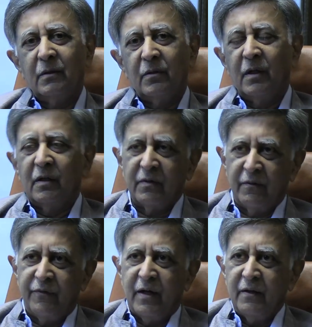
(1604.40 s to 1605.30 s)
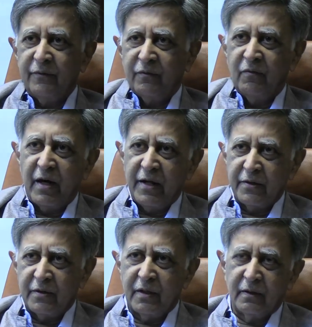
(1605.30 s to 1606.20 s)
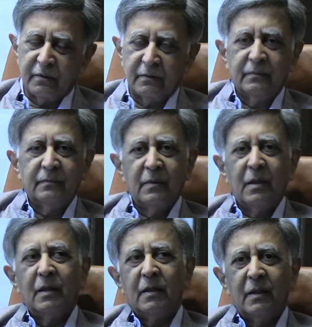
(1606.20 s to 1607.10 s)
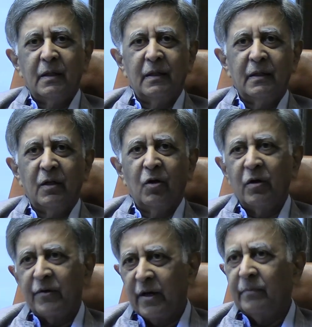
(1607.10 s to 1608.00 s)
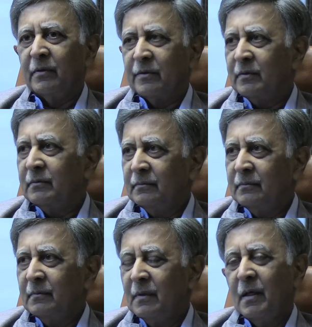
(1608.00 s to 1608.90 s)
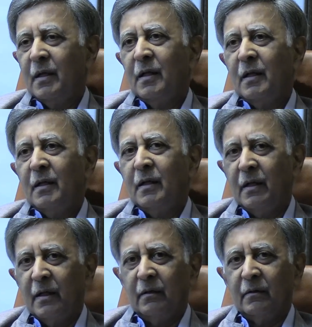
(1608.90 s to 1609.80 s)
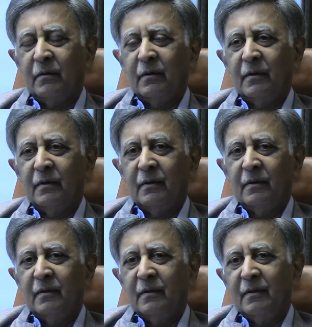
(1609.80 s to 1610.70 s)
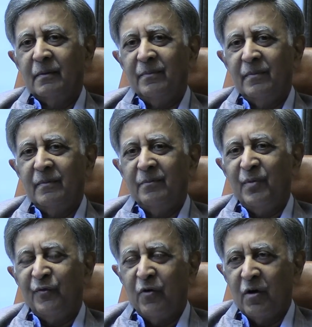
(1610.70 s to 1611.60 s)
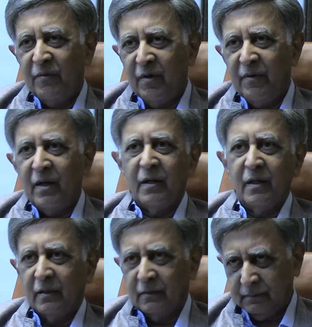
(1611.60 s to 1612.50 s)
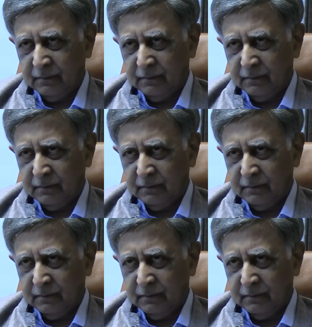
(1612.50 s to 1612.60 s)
So there are some 5 wadis there, and they're all tribals. And before we went there